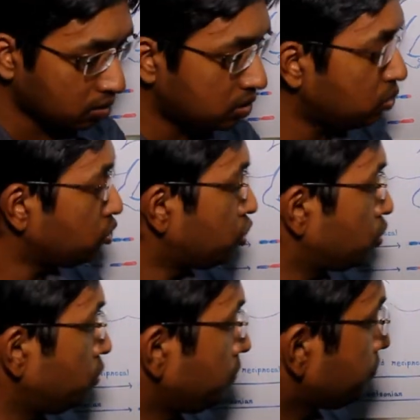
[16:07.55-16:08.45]
due
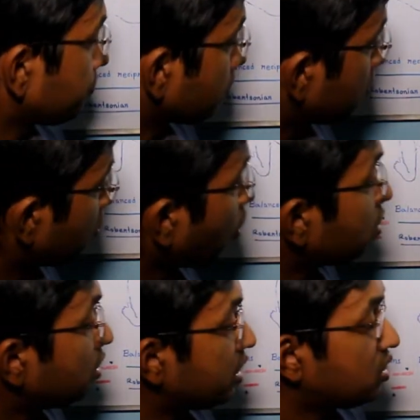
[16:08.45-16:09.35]
to
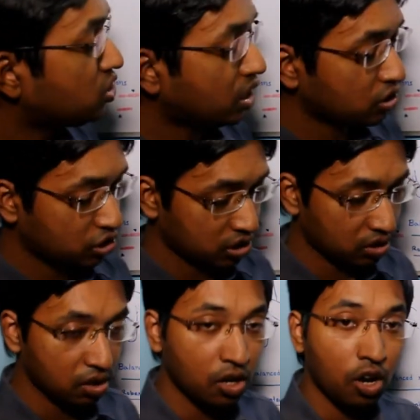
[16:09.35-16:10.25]

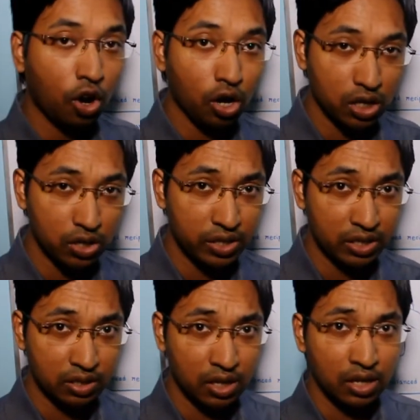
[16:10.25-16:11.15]
non-disjunction
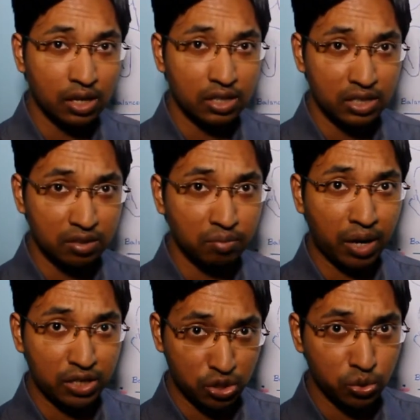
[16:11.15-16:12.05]
occurring in
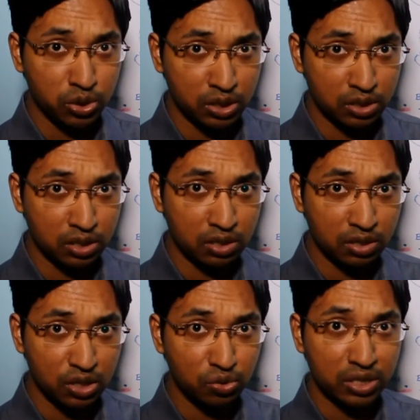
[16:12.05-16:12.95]
mitosis
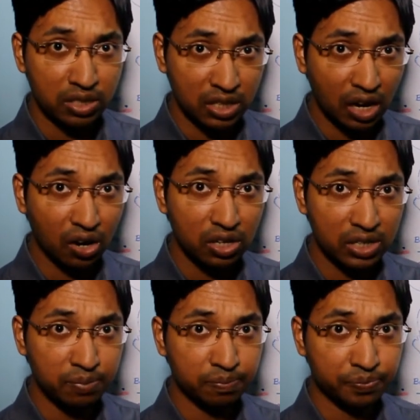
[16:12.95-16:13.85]
during the
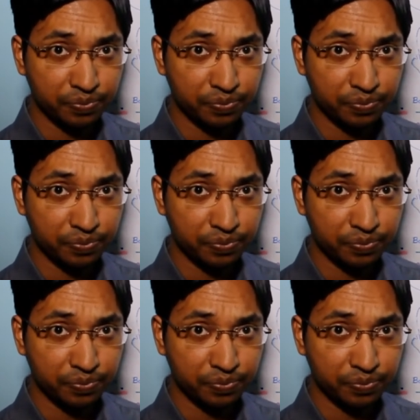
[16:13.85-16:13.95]
early